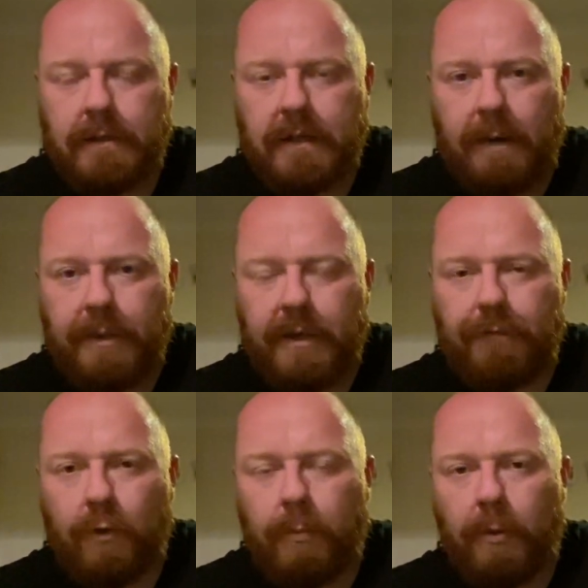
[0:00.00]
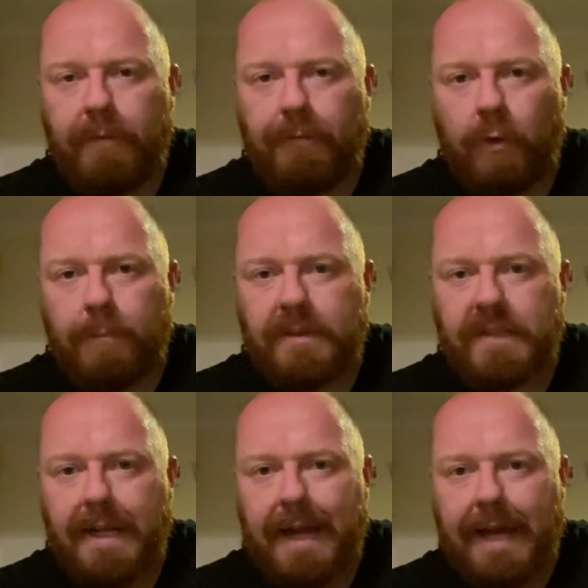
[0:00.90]
Coming in at
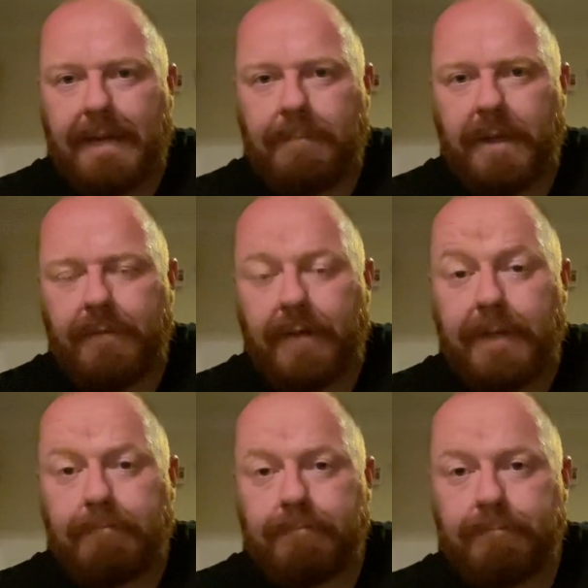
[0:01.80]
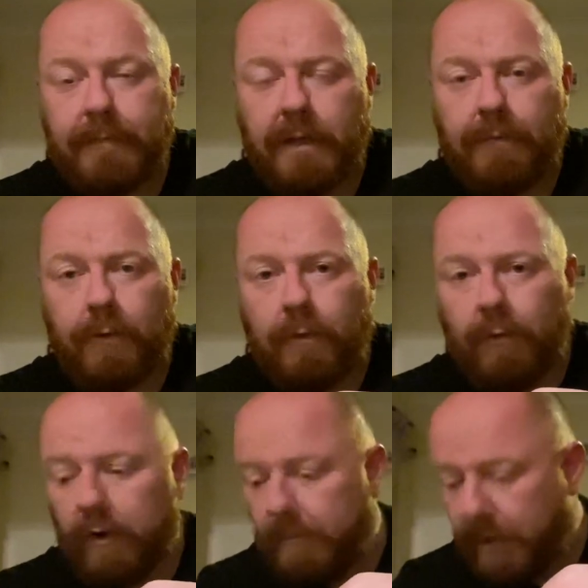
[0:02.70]
4.4% ABV in a
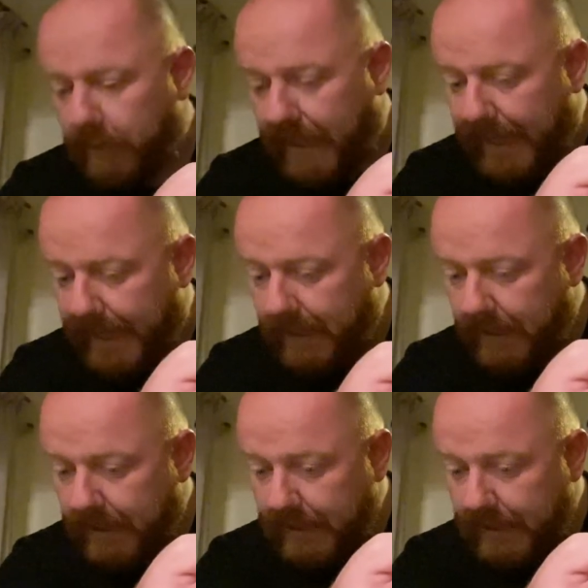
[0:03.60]
440ml can.